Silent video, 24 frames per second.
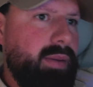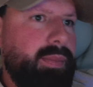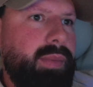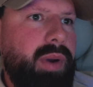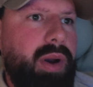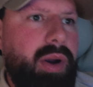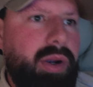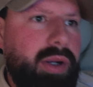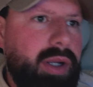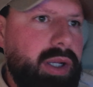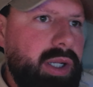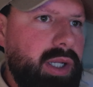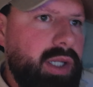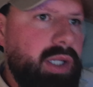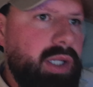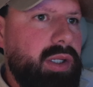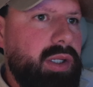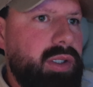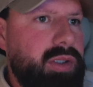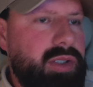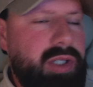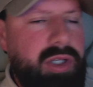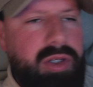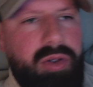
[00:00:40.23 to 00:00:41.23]
Mark,
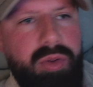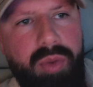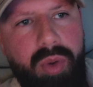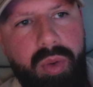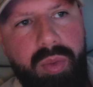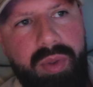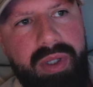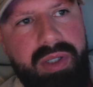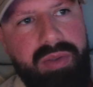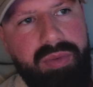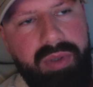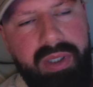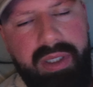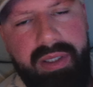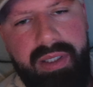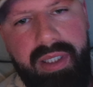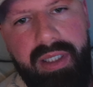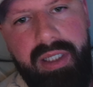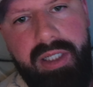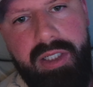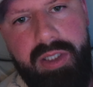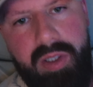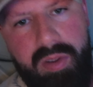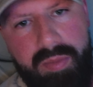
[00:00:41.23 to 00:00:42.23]
did you always really
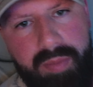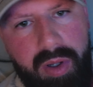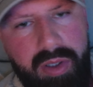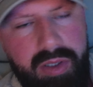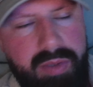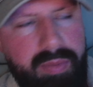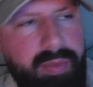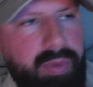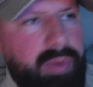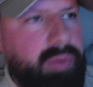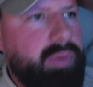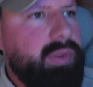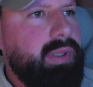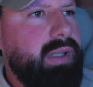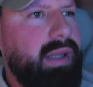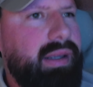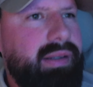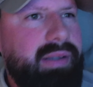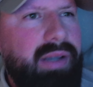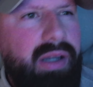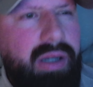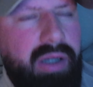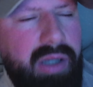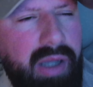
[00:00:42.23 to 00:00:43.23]
think this was possible?
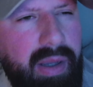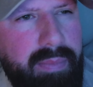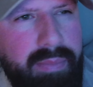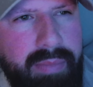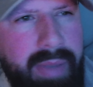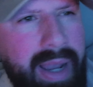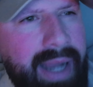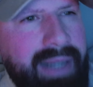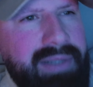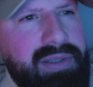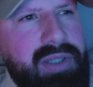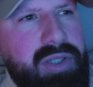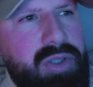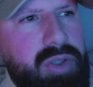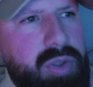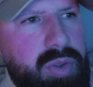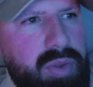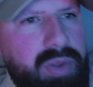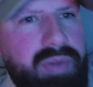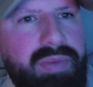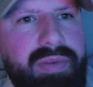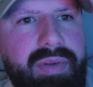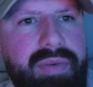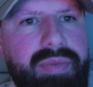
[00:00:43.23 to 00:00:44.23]
Like a
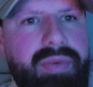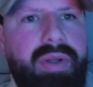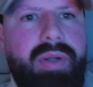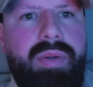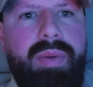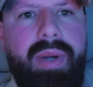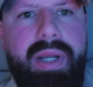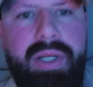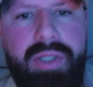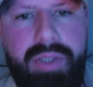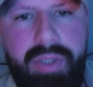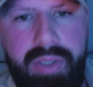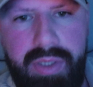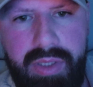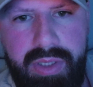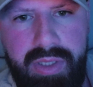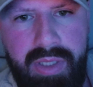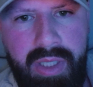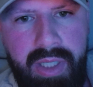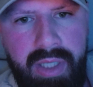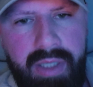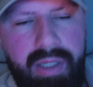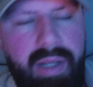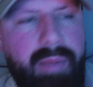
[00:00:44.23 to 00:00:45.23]
magnitude of different
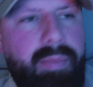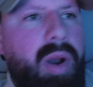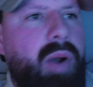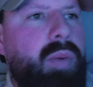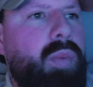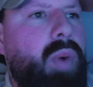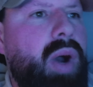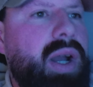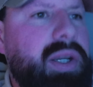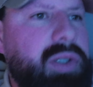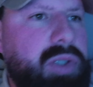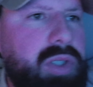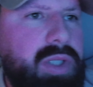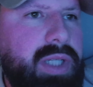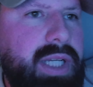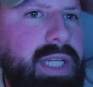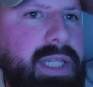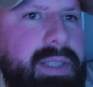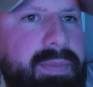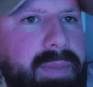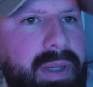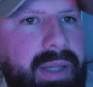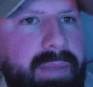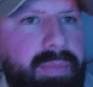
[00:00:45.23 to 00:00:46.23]
questions. Like, Mark, why do you
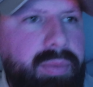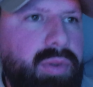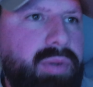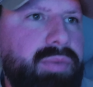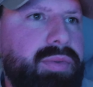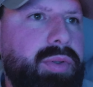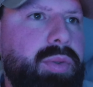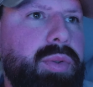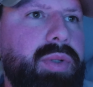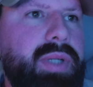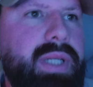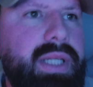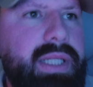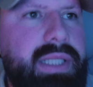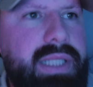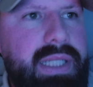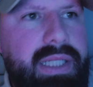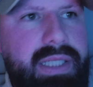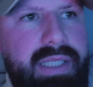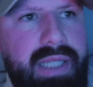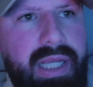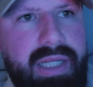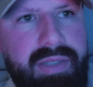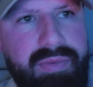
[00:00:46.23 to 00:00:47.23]
teach people if you're already
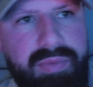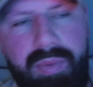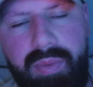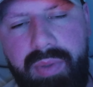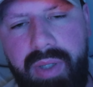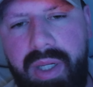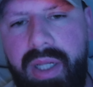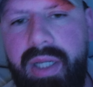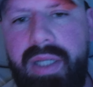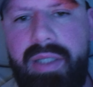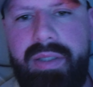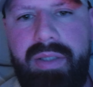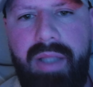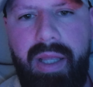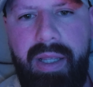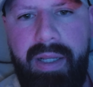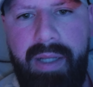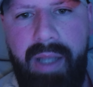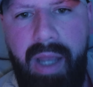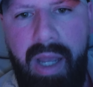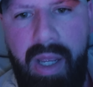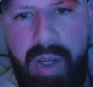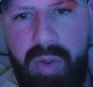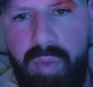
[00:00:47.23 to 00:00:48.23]
successful? Like,
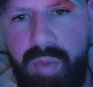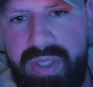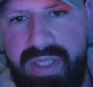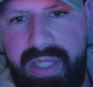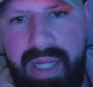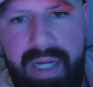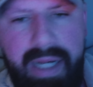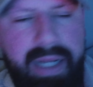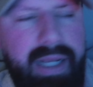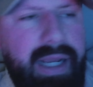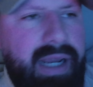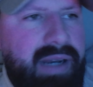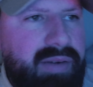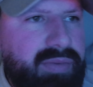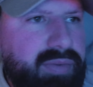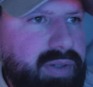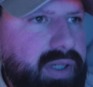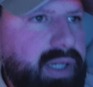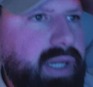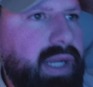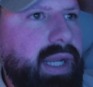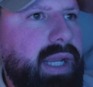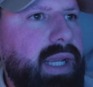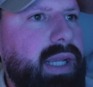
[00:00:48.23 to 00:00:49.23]
I always get it
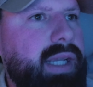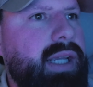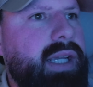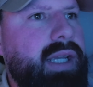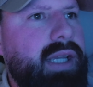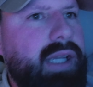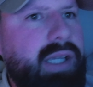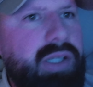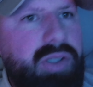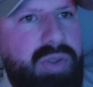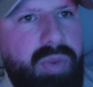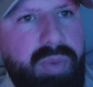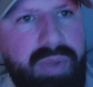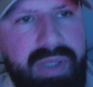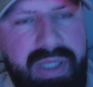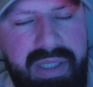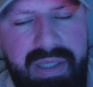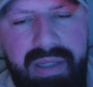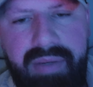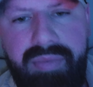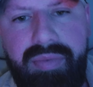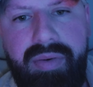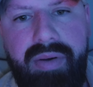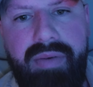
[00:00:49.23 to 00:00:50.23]
every year. There's always a
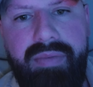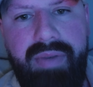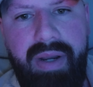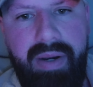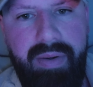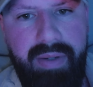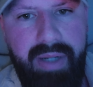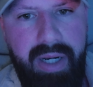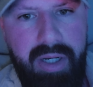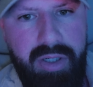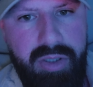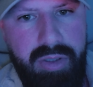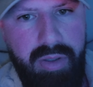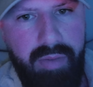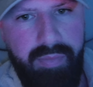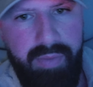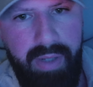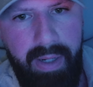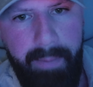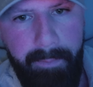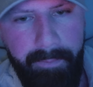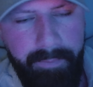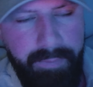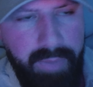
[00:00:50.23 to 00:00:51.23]
different variation of
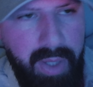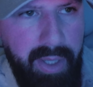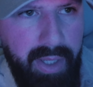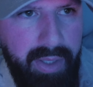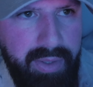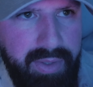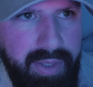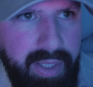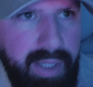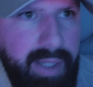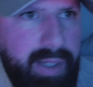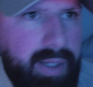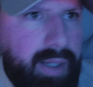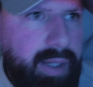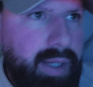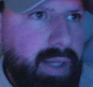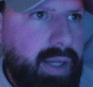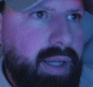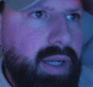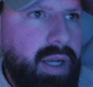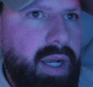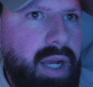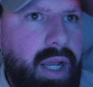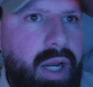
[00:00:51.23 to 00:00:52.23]
it. And I think
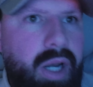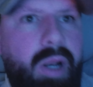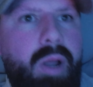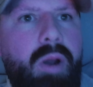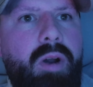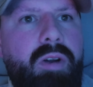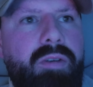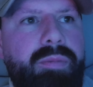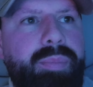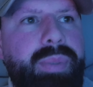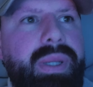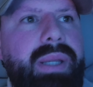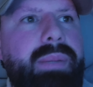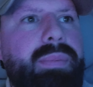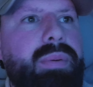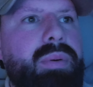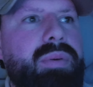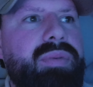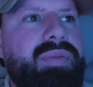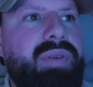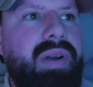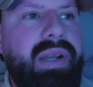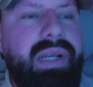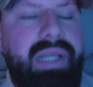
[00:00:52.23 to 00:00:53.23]
a lot of people
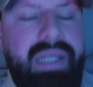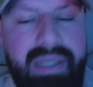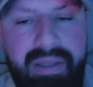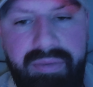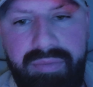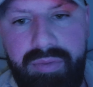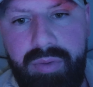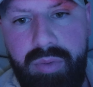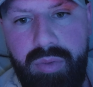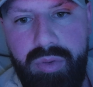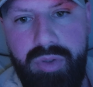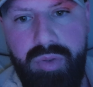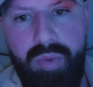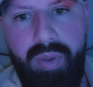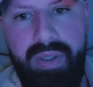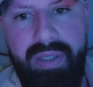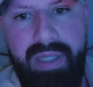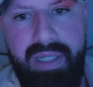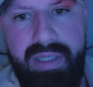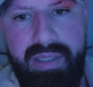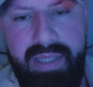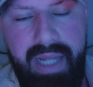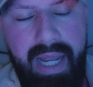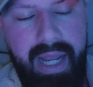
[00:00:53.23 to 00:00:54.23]
find it difficult to
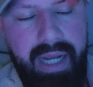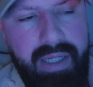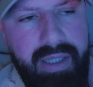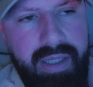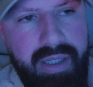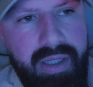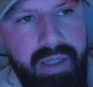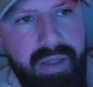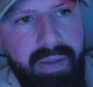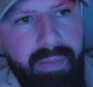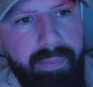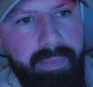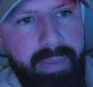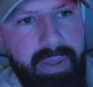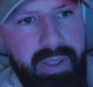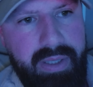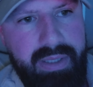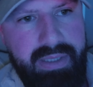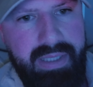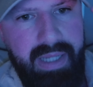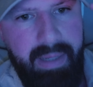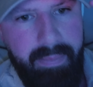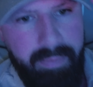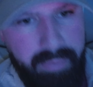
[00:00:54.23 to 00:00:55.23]
understand
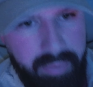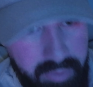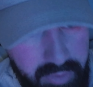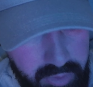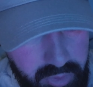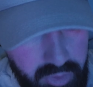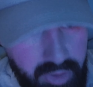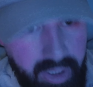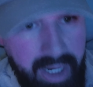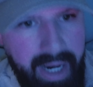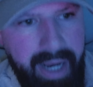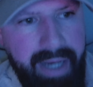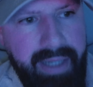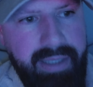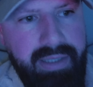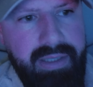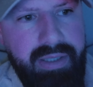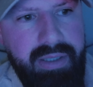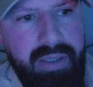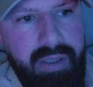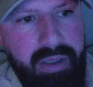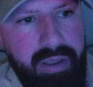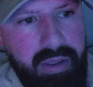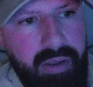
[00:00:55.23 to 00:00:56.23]
because they
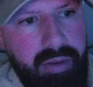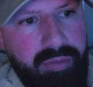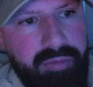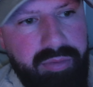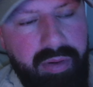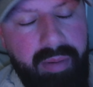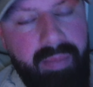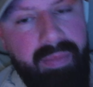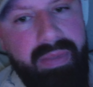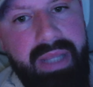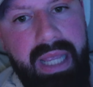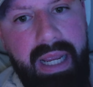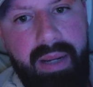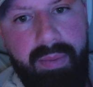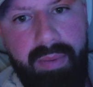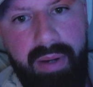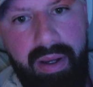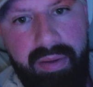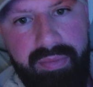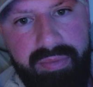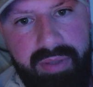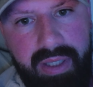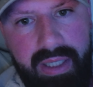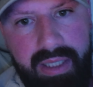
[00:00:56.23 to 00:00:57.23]
project from their
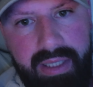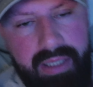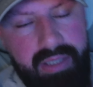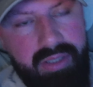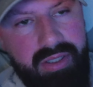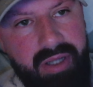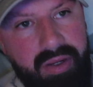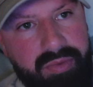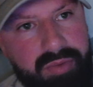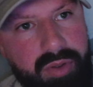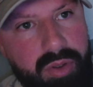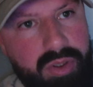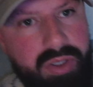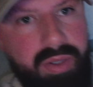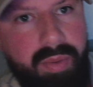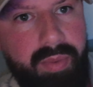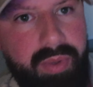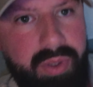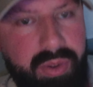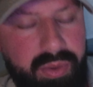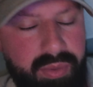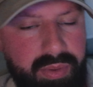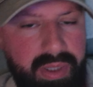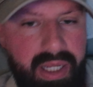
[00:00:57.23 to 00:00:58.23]
way of thinking. So if you're
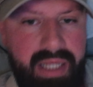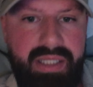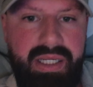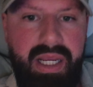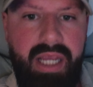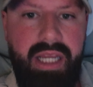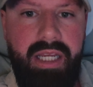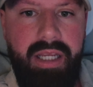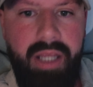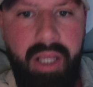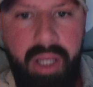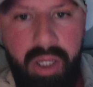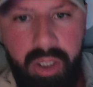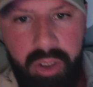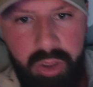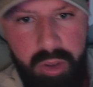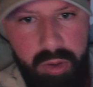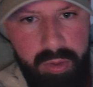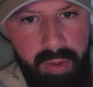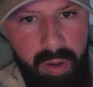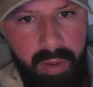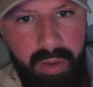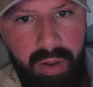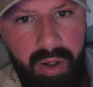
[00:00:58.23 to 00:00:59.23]
someone who, let's say,
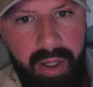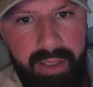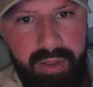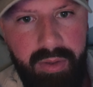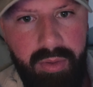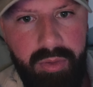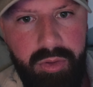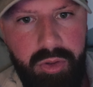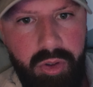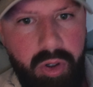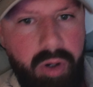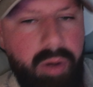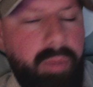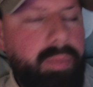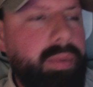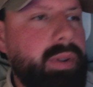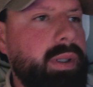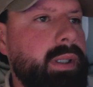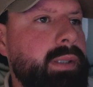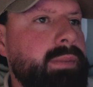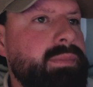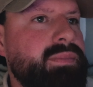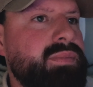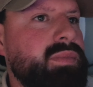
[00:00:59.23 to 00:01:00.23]
you don't like your job
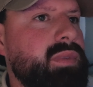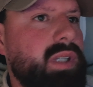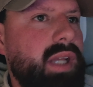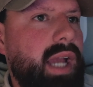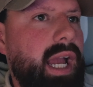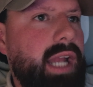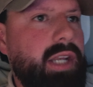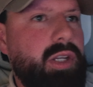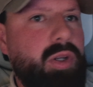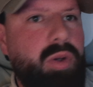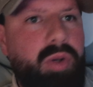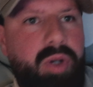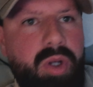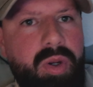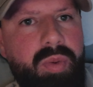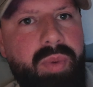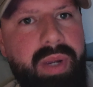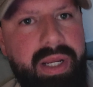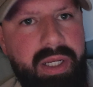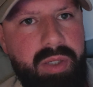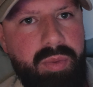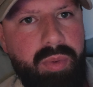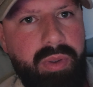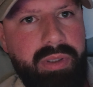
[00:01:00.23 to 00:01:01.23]
and you're not
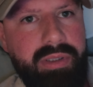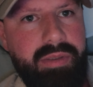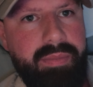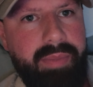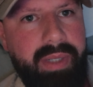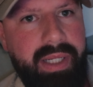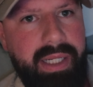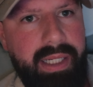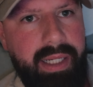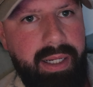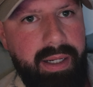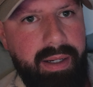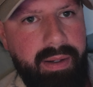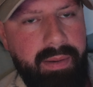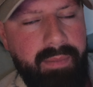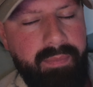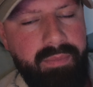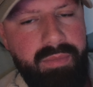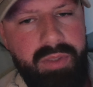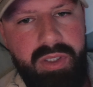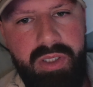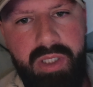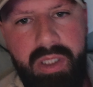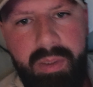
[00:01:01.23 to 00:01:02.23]
where you want to be,
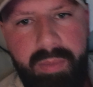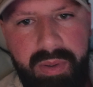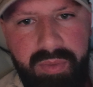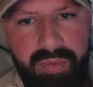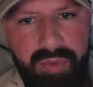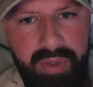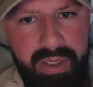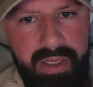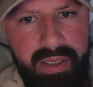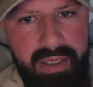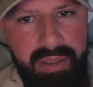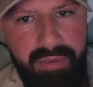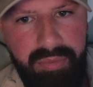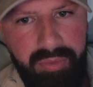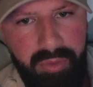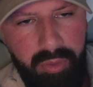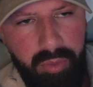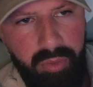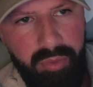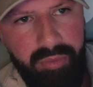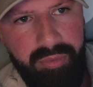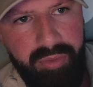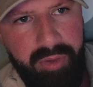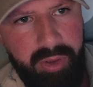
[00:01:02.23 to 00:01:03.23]
it's going to be really
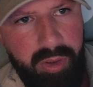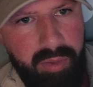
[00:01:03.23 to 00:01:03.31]
difficult for